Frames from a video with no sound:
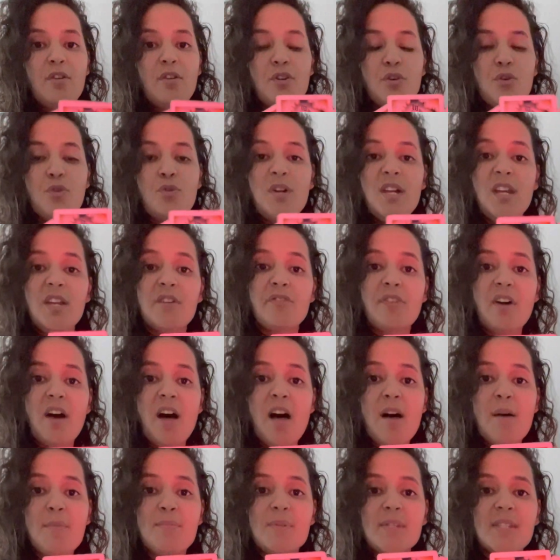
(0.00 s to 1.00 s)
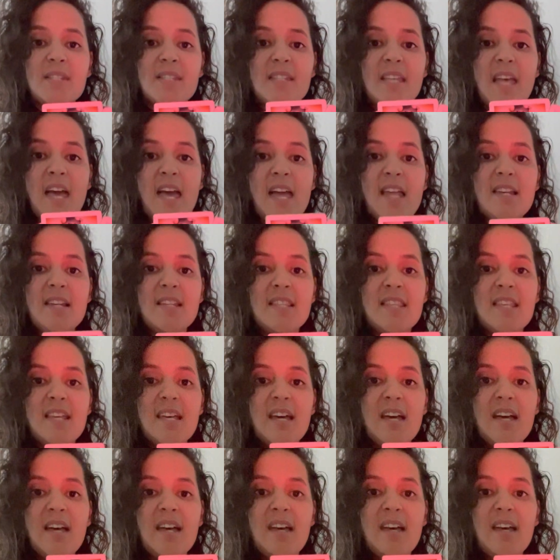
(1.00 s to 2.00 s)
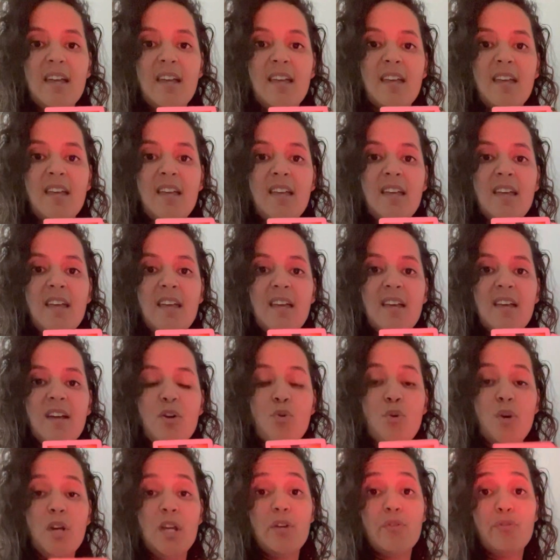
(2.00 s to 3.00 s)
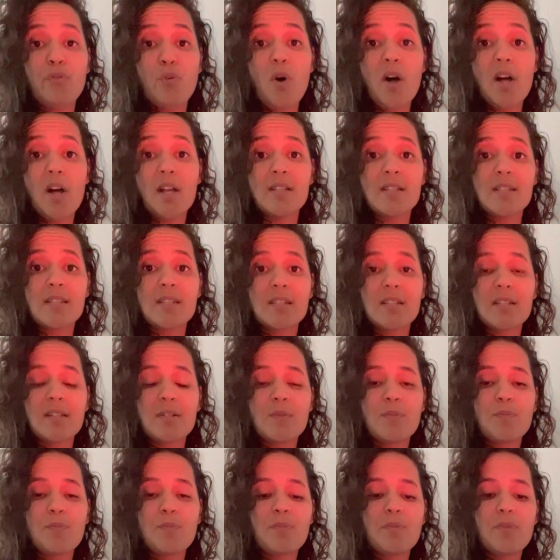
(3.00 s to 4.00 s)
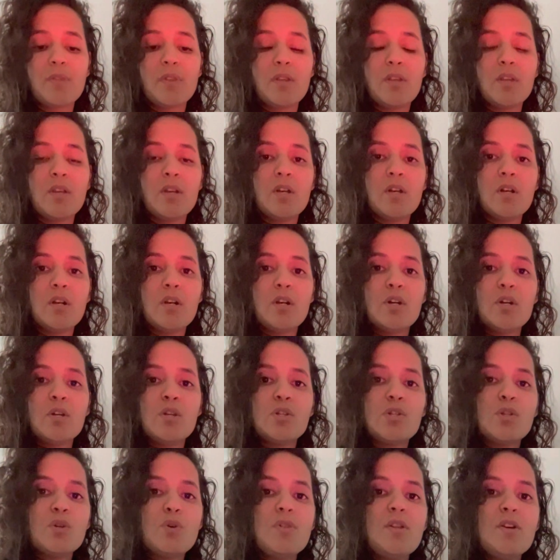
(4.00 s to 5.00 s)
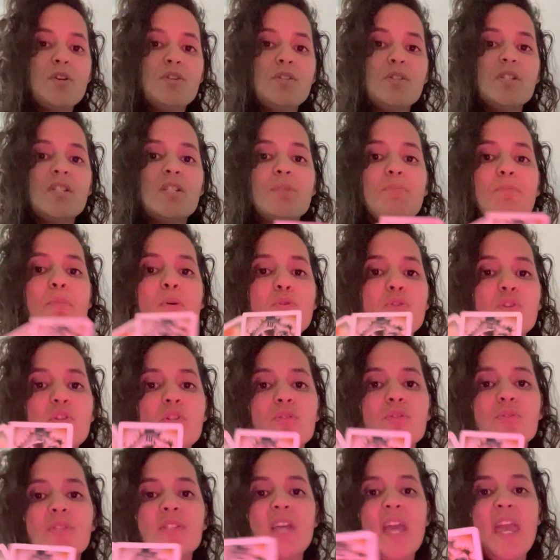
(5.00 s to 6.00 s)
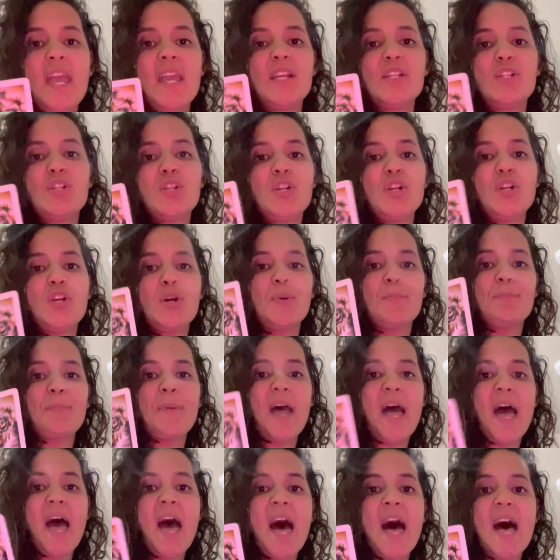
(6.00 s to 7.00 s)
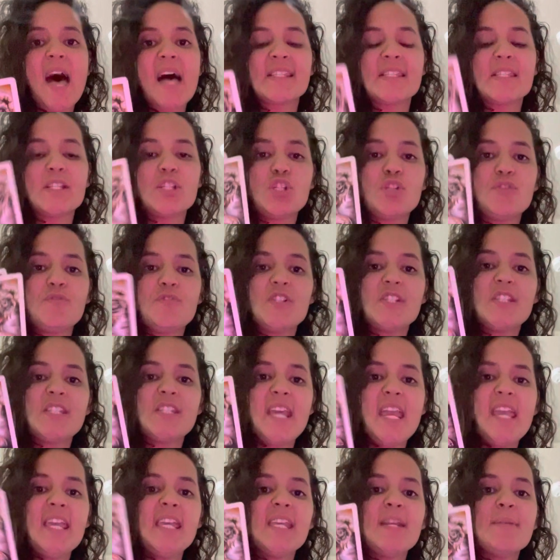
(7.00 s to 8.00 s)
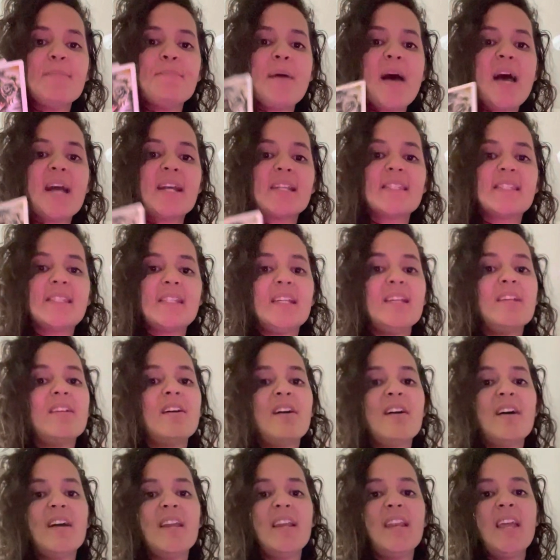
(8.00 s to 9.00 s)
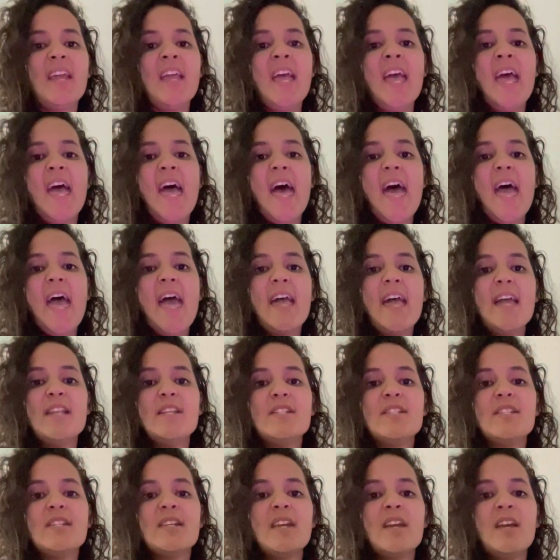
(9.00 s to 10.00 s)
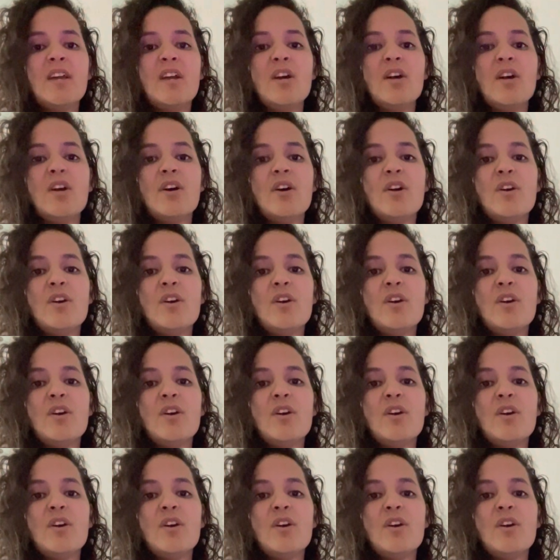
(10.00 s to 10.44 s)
Queen of Cups and the Queen of Wands. So there's this emotional take to your past that you've just taken a back seat on, and